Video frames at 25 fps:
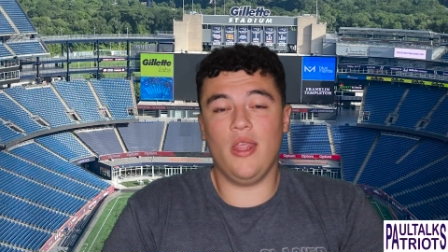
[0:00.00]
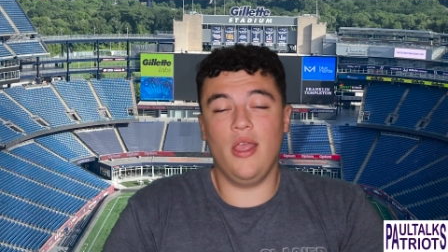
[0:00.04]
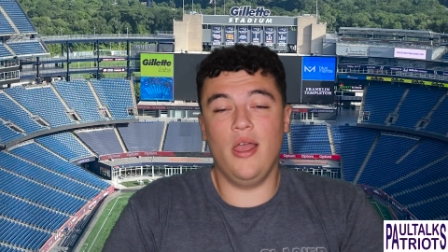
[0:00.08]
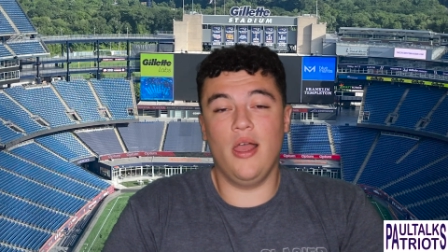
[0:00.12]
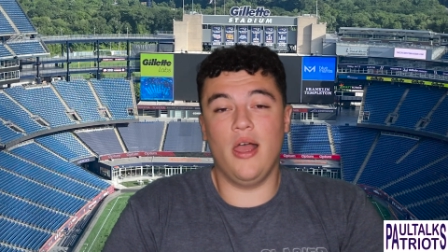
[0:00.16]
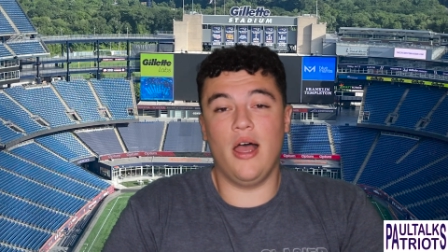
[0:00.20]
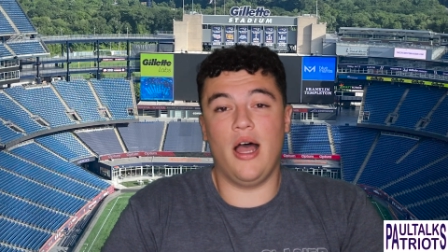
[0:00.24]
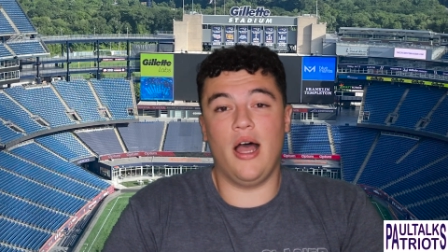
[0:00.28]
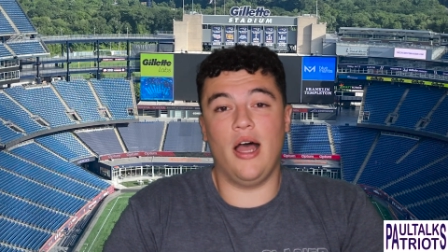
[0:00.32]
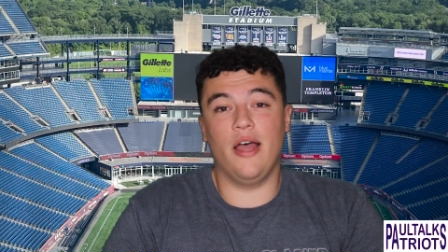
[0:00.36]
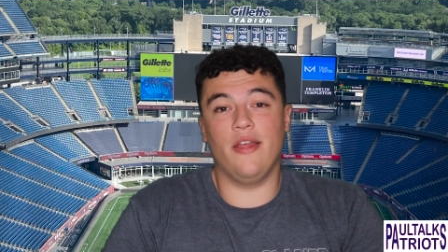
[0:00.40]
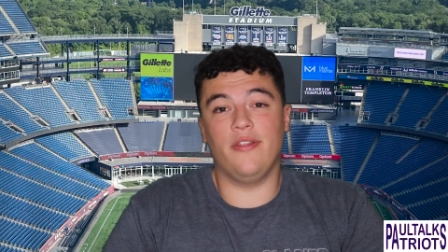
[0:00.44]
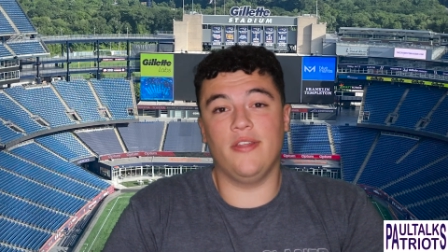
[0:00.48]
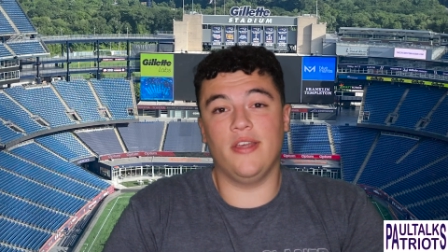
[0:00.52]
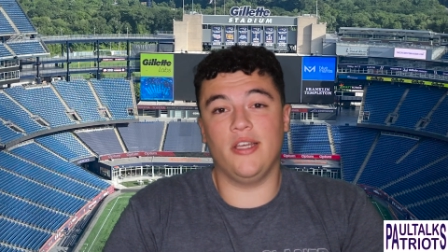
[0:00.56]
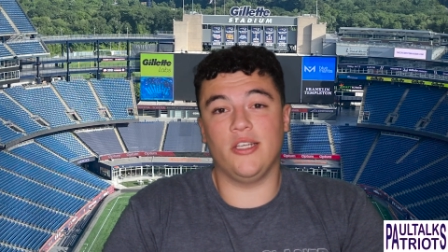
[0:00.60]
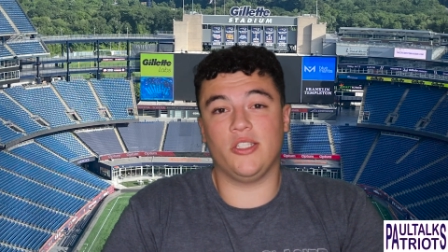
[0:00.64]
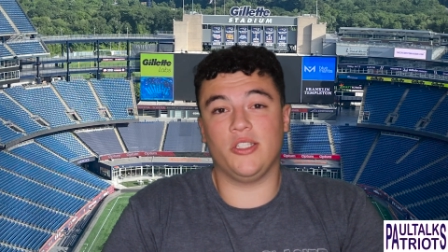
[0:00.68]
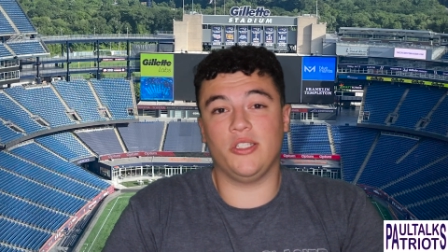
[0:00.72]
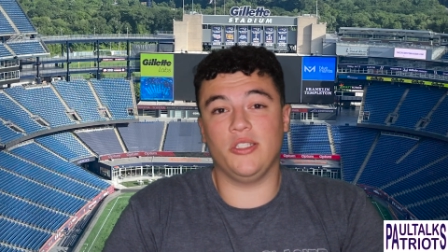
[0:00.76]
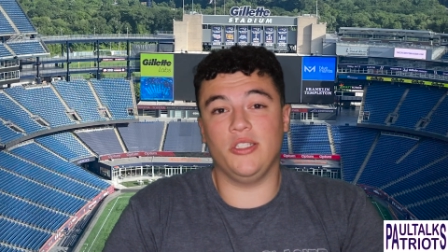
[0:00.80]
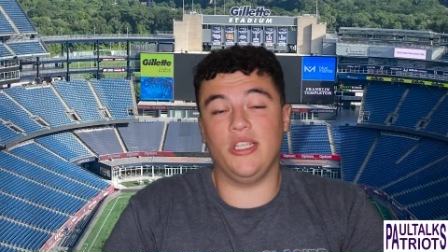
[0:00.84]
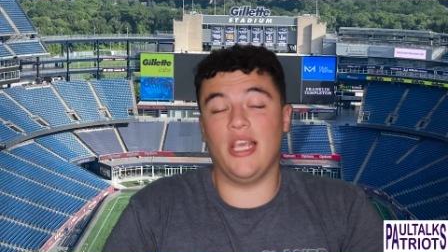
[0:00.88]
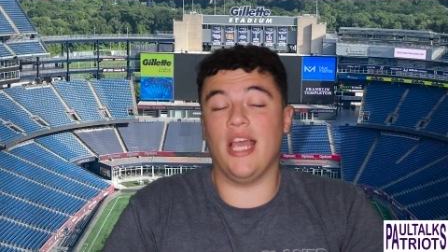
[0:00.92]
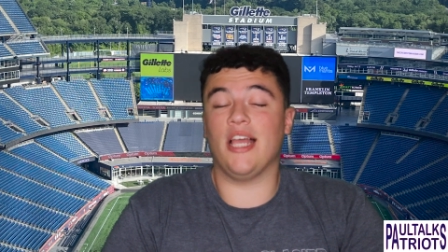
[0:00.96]

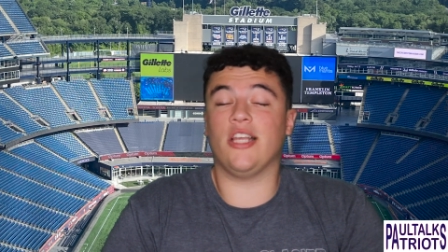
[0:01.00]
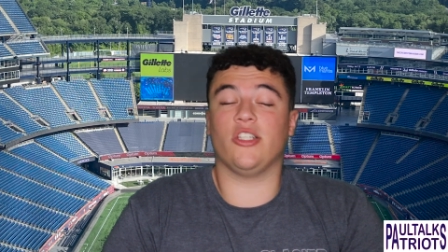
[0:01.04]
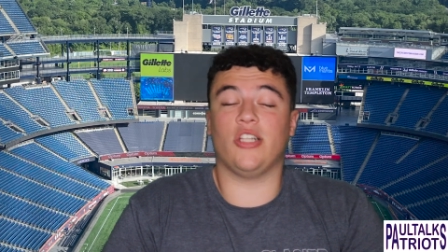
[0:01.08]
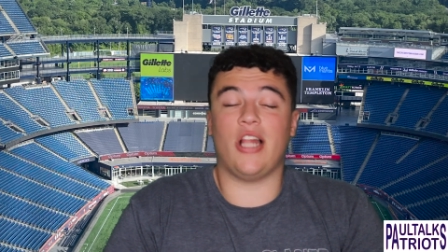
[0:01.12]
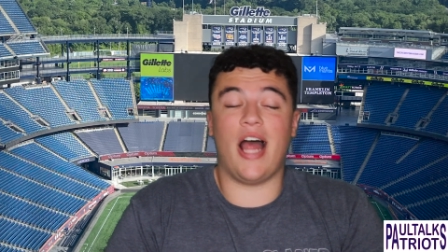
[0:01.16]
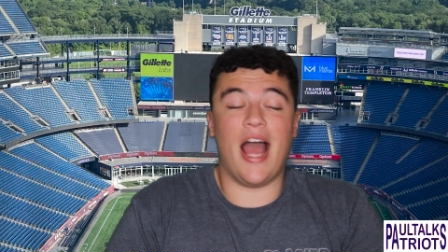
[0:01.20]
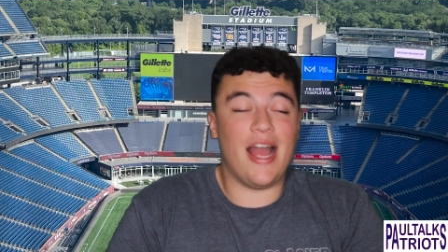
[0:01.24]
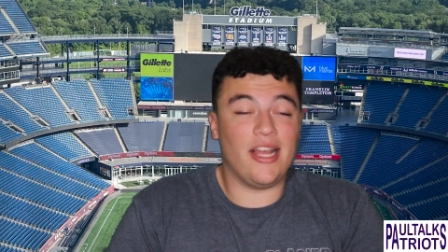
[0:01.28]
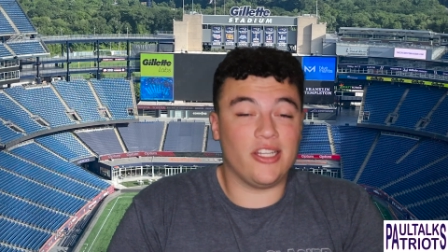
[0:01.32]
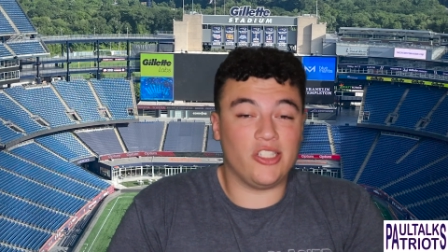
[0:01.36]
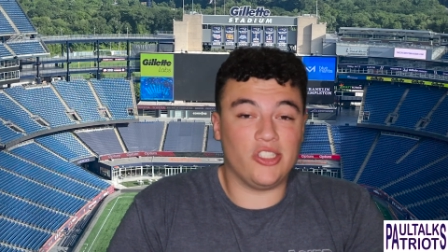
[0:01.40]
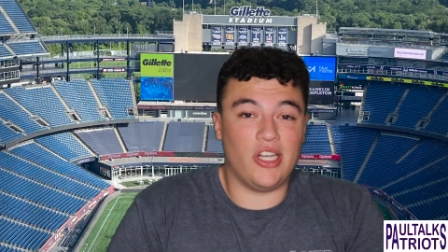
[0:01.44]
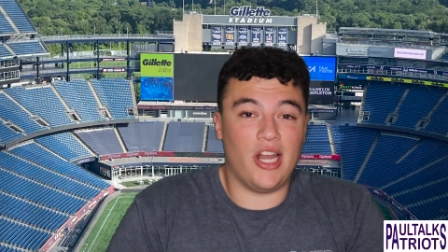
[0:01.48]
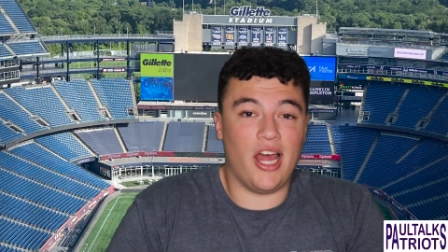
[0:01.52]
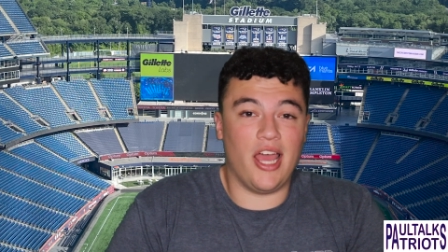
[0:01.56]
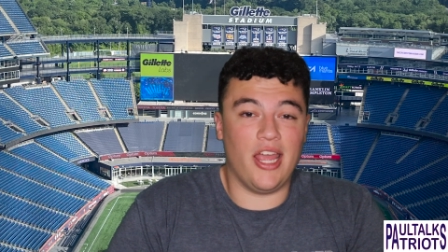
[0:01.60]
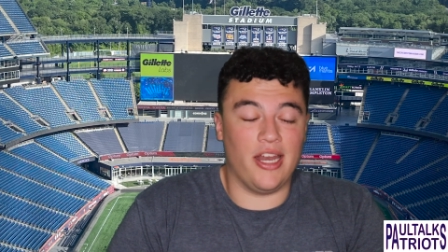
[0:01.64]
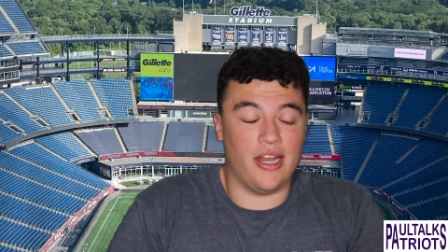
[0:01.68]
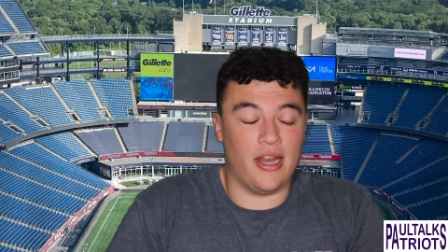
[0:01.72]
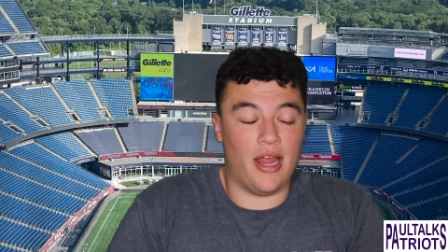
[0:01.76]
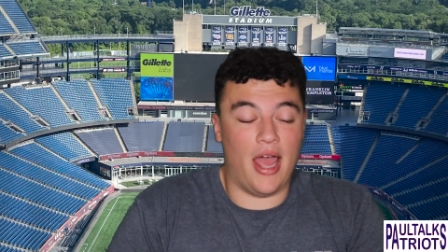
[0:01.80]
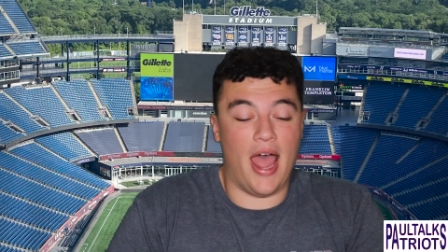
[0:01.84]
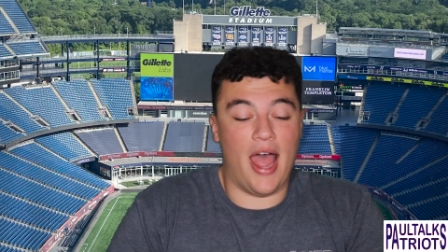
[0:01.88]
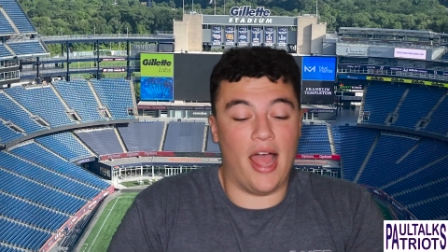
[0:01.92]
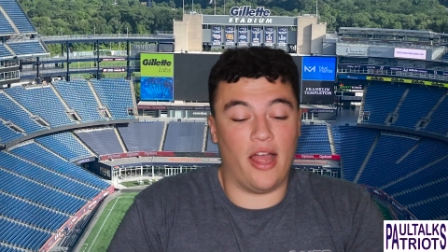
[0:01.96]
last
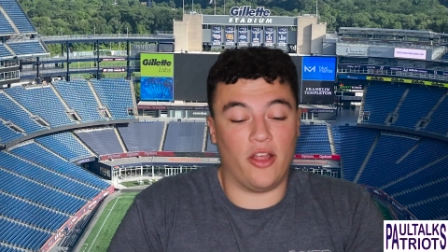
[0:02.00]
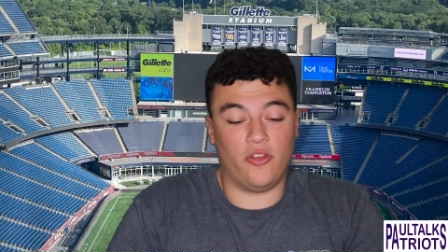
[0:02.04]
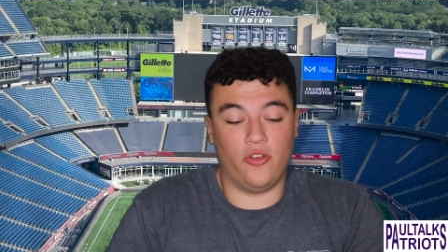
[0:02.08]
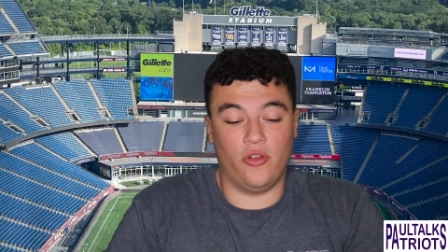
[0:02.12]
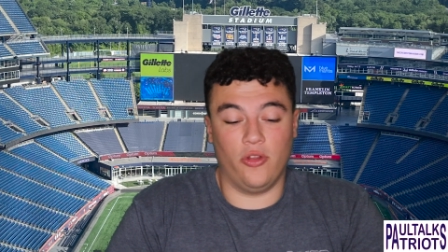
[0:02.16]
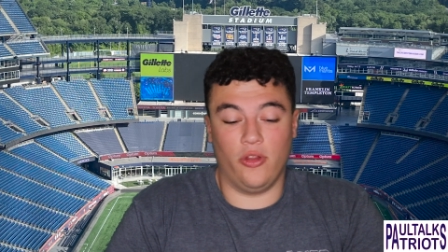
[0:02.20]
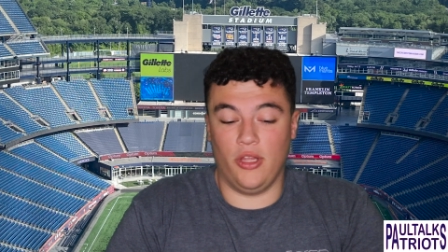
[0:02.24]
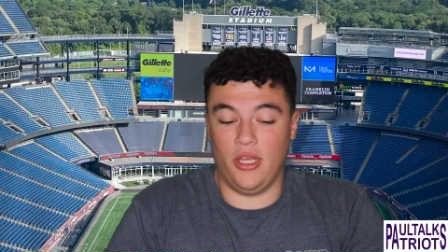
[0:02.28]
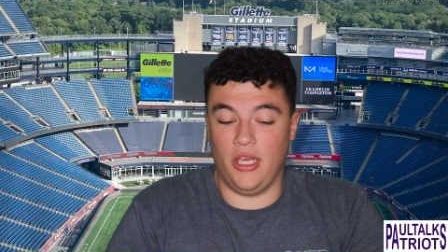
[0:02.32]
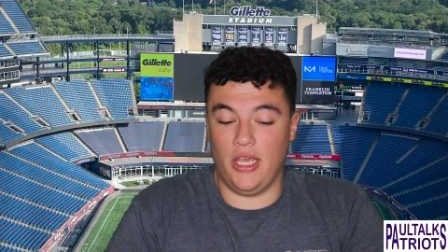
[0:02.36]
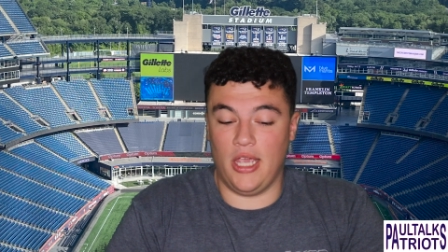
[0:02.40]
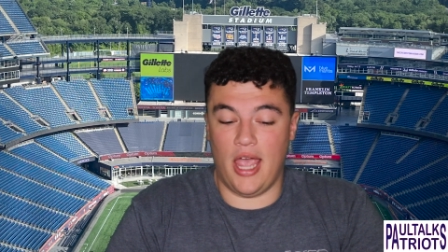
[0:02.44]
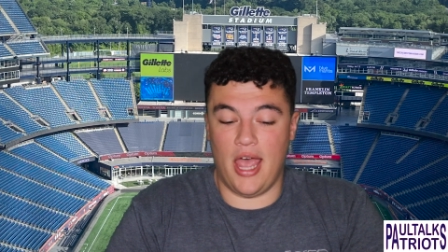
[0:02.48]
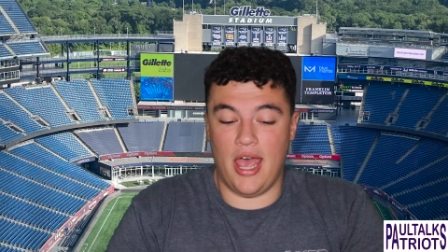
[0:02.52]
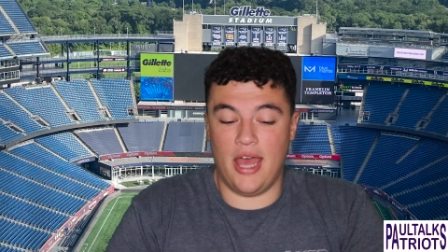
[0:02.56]
night actually,